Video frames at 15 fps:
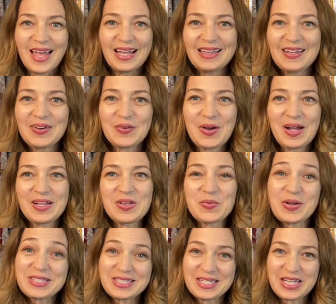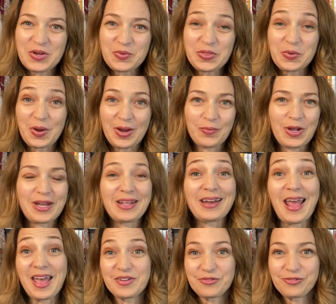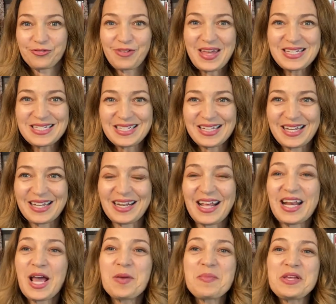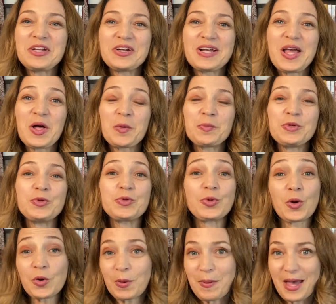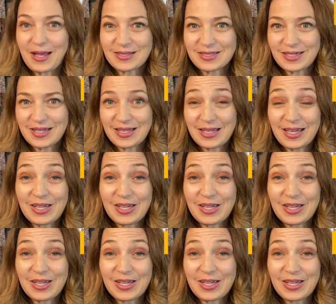Hello, Holly Rustic here with Grant Writing and Funding, and I'm here to help you grow capacity,